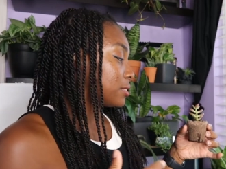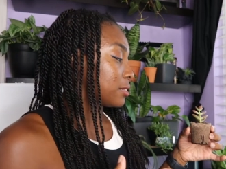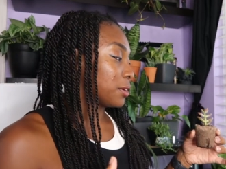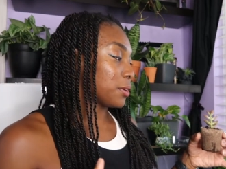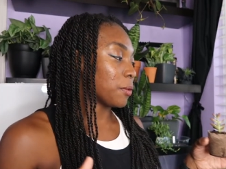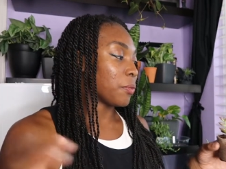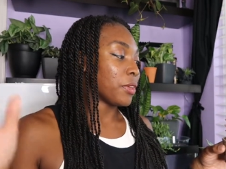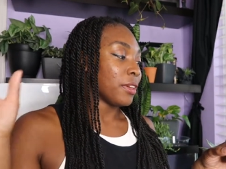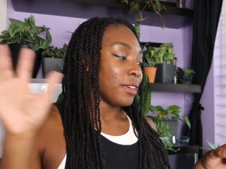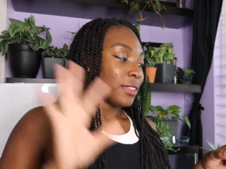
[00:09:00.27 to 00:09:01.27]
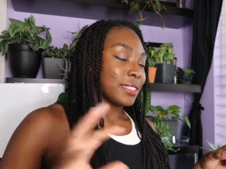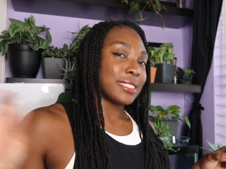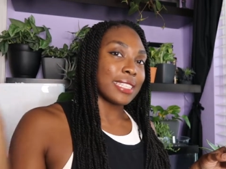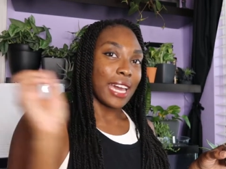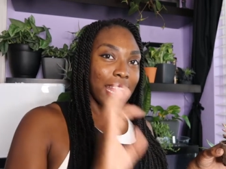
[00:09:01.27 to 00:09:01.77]
so this
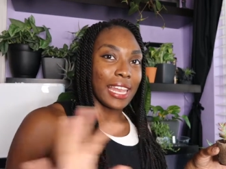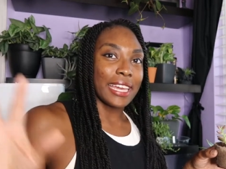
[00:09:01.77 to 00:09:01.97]
is kind of